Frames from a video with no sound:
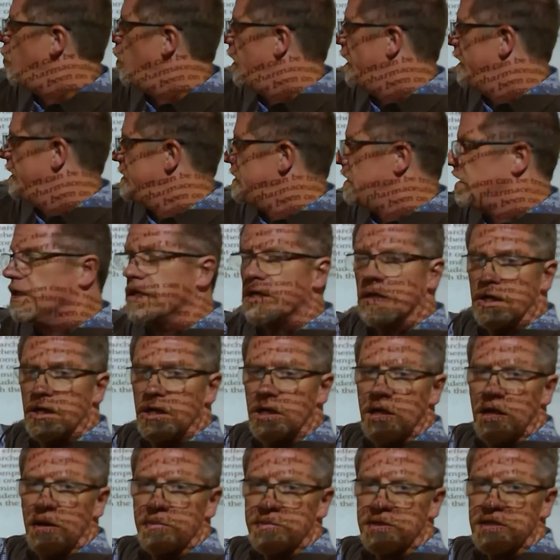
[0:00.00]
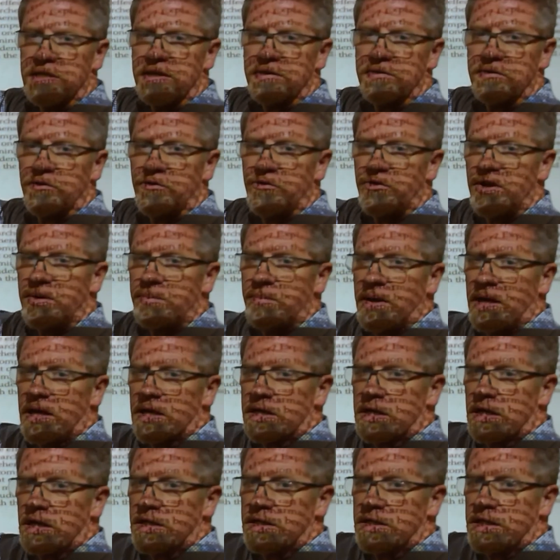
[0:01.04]
1, I'm going to give you
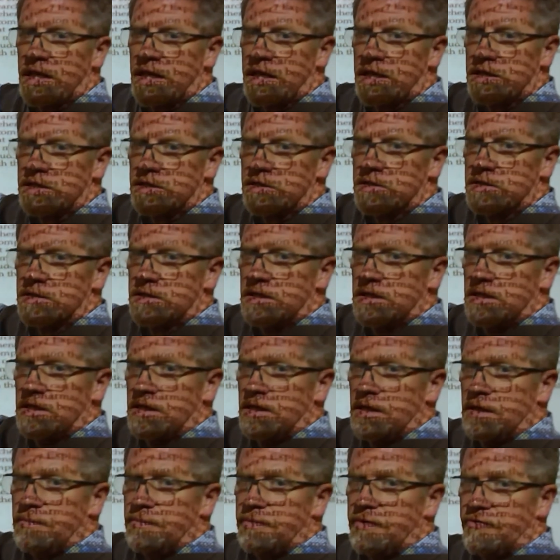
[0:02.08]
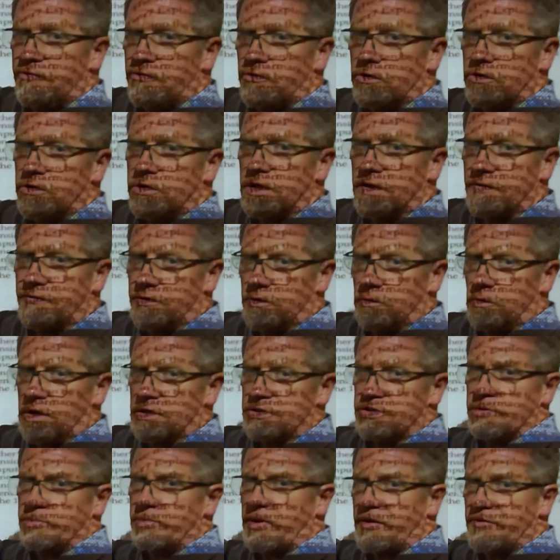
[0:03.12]
feedback on that before you, if you're
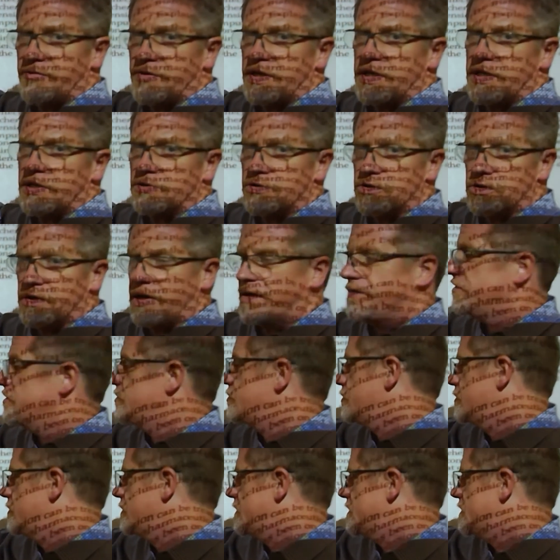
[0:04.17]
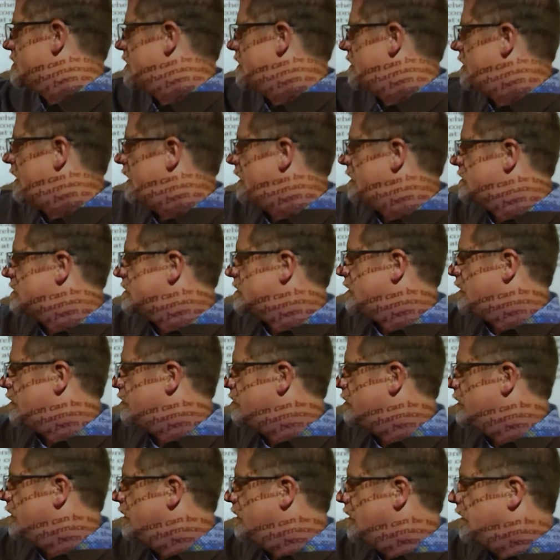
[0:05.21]
watching by video, you haven't turned this in yet.
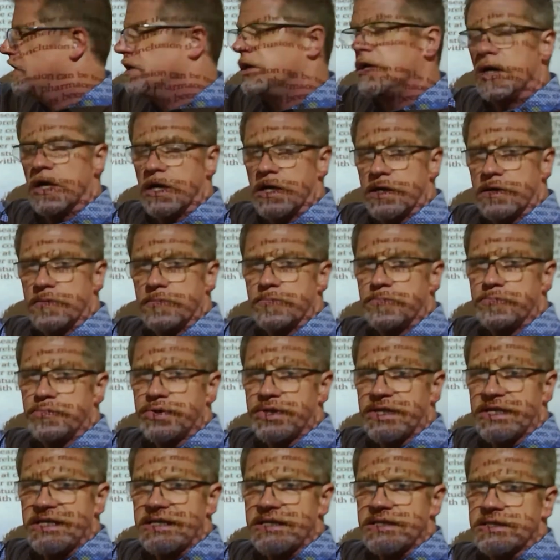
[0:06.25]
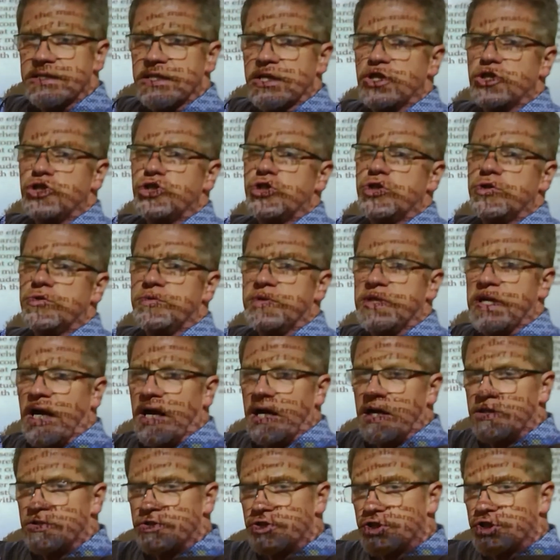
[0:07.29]
So please do
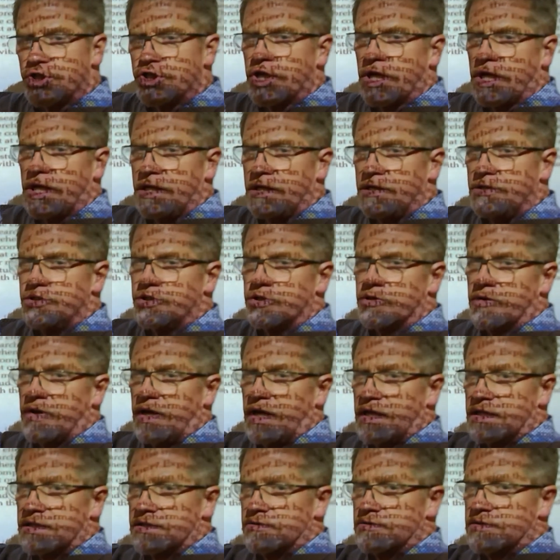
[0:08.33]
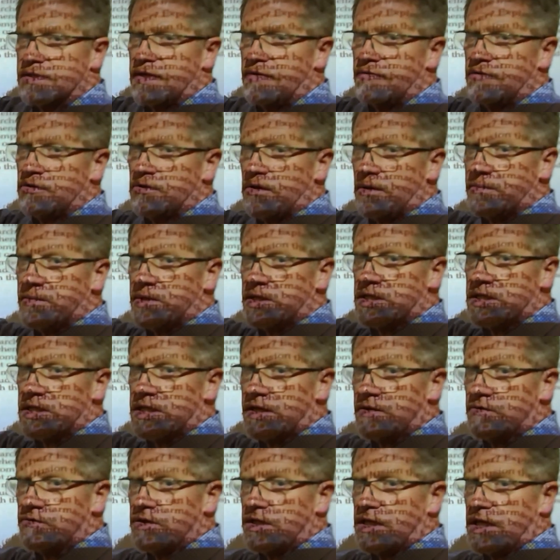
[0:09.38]
not change your answers, even though I'm going to
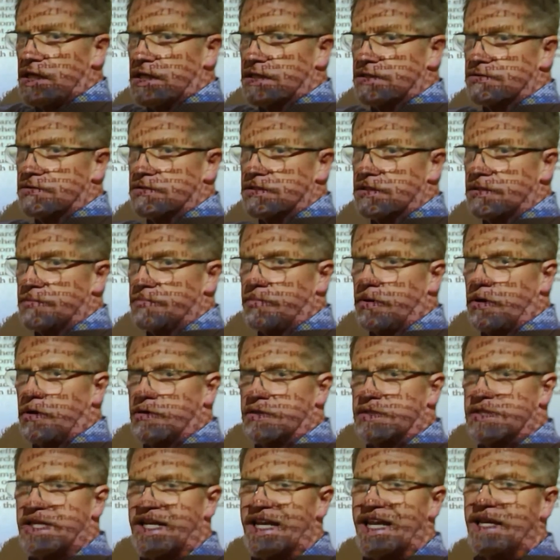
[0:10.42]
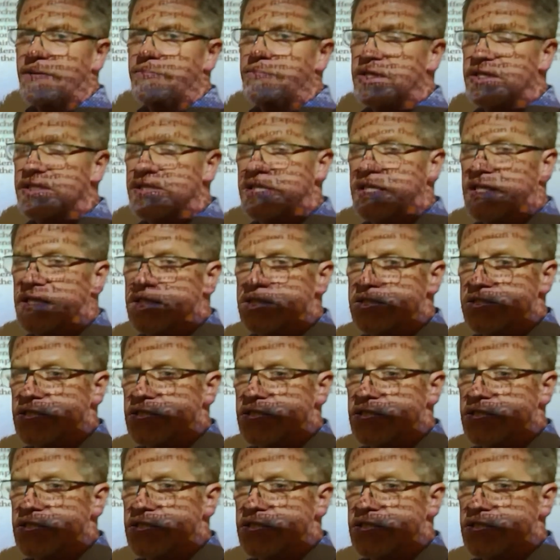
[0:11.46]
give you the answers to parts A, B, C, and